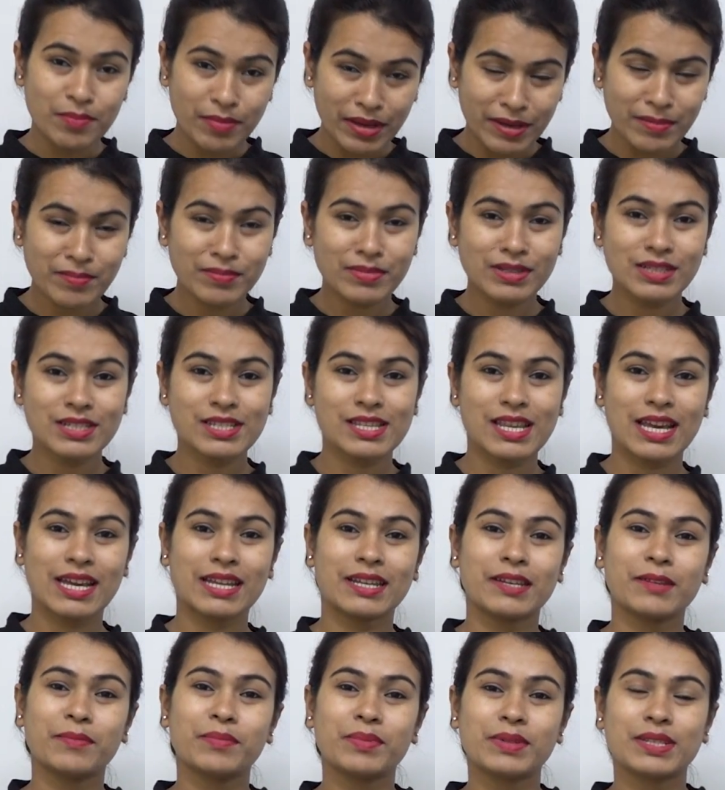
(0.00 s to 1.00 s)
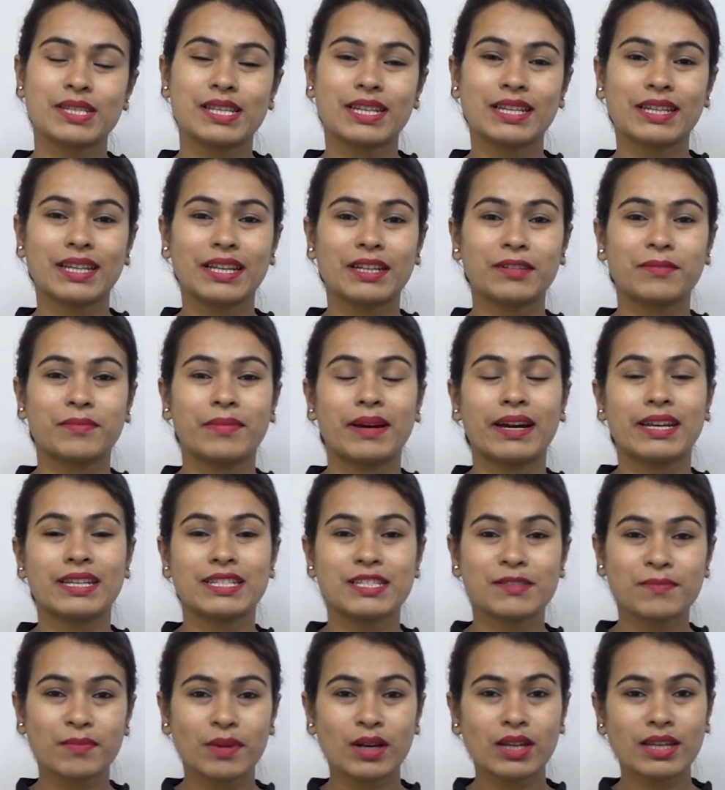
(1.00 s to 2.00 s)
members are represented by
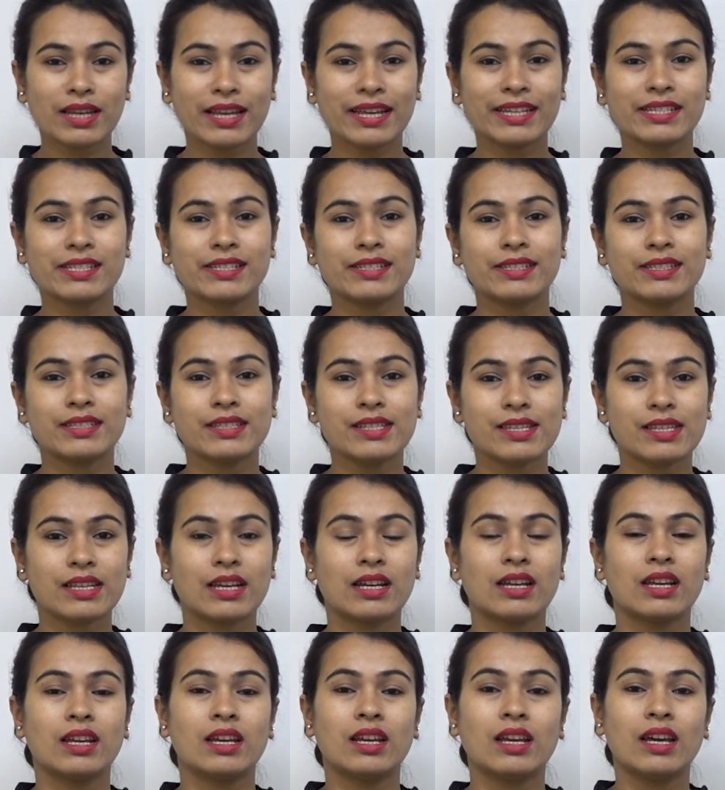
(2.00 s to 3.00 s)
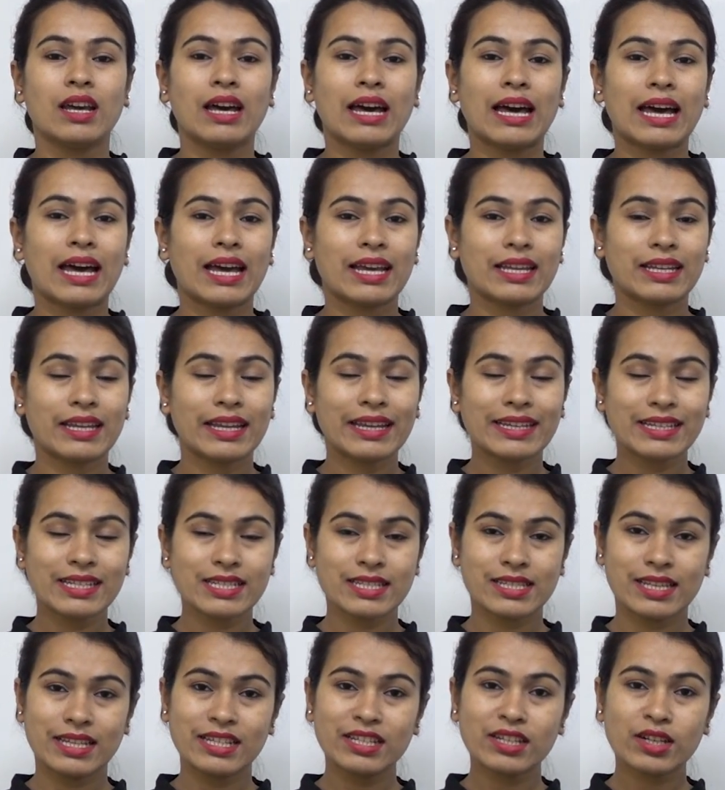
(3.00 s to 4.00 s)
small letters and it
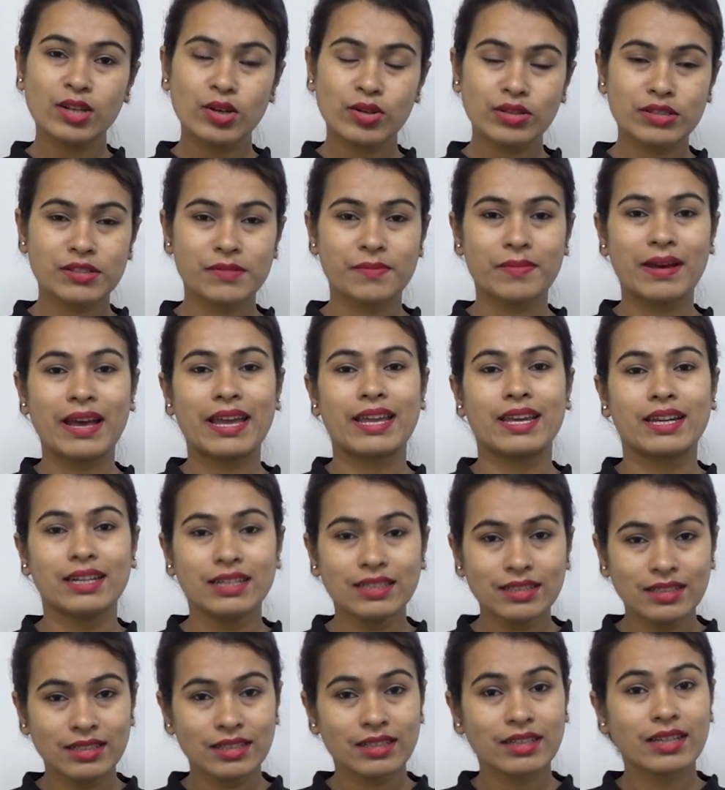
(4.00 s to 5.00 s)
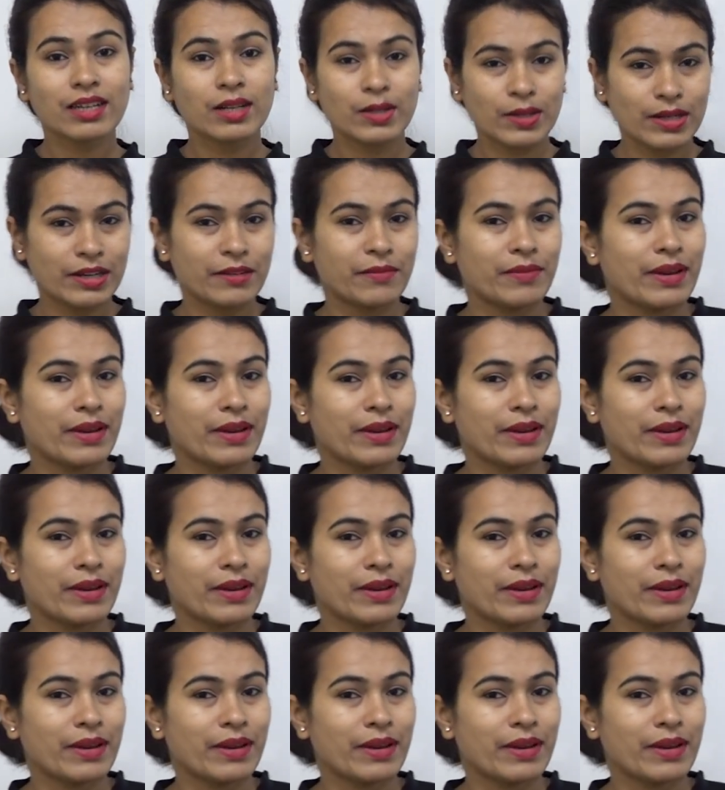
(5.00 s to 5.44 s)
is enclosed by a curly